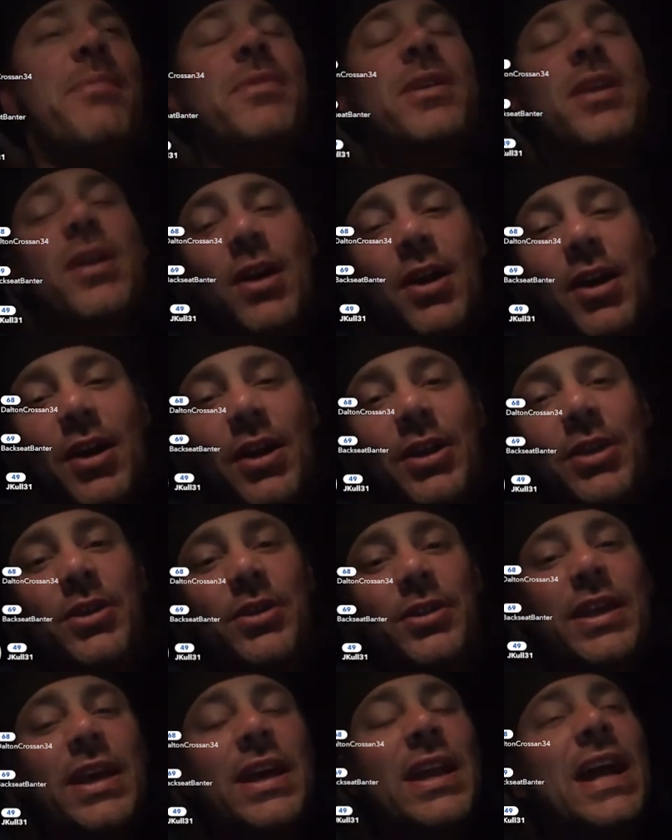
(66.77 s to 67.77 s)
going to argue
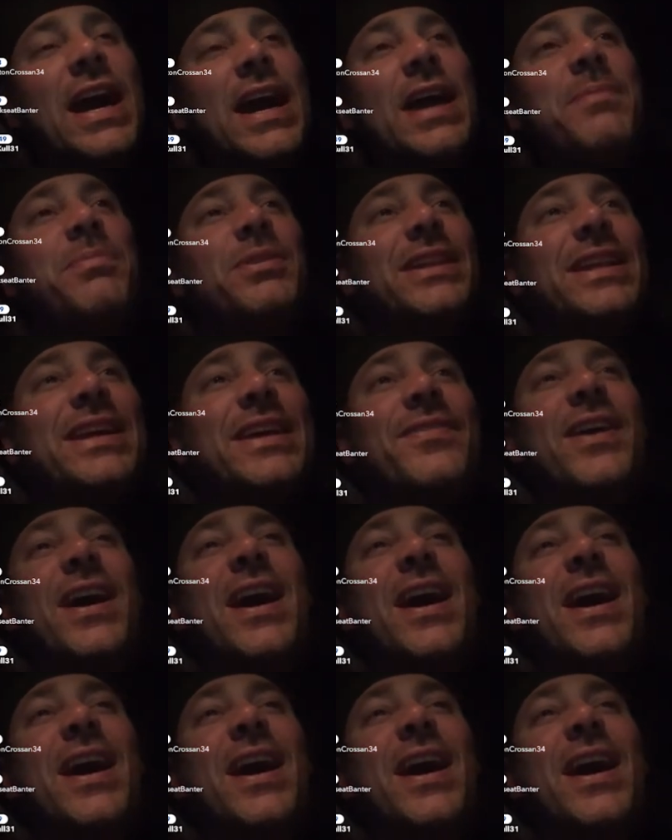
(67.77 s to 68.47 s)
that I believe